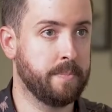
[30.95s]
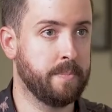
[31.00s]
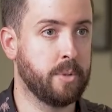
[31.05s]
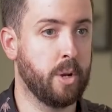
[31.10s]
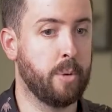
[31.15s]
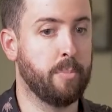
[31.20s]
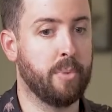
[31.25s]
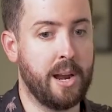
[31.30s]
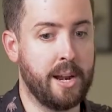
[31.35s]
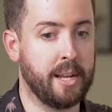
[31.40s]

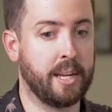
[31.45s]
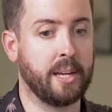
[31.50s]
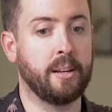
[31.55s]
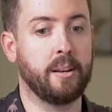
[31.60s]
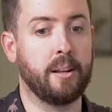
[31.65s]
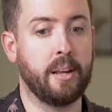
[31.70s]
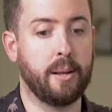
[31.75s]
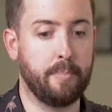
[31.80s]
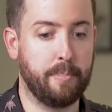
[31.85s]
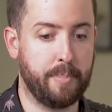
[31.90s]
So branding
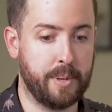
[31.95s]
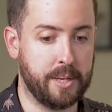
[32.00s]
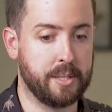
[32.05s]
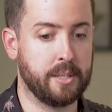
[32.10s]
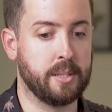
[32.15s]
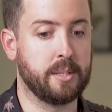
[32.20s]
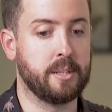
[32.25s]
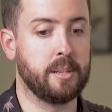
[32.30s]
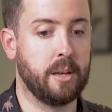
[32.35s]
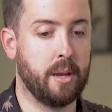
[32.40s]
and a
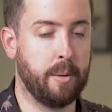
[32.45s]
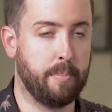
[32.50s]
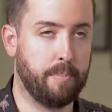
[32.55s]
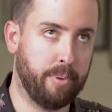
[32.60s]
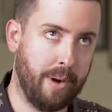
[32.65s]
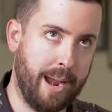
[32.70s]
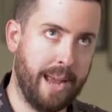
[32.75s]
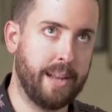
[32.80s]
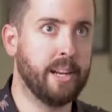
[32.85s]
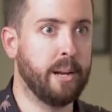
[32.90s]
business, is, a
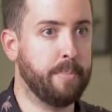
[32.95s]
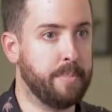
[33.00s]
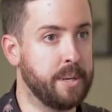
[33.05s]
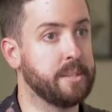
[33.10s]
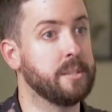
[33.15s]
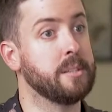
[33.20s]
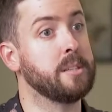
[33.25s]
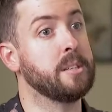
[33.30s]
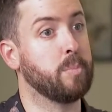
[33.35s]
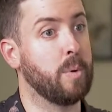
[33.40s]
brand and a
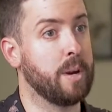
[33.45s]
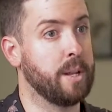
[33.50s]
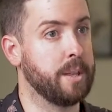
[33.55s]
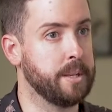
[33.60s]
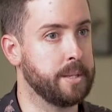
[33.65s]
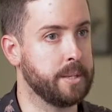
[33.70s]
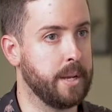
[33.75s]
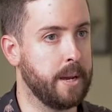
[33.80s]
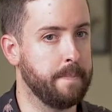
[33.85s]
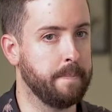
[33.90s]
business is one and
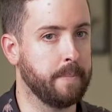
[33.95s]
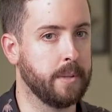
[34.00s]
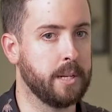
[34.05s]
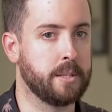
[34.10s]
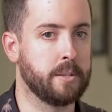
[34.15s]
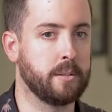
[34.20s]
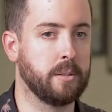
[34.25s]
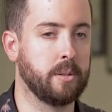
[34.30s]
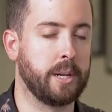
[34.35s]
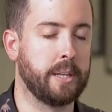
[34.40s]
the same.
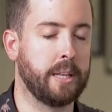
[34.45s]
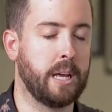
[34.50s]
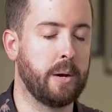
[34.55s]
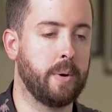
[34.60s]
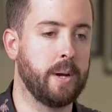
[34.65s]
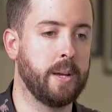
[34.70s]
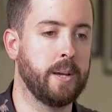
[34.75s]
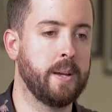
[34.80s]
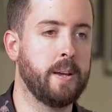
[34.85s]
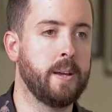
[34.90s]
Let's look at it that
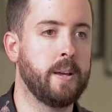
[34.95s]
way.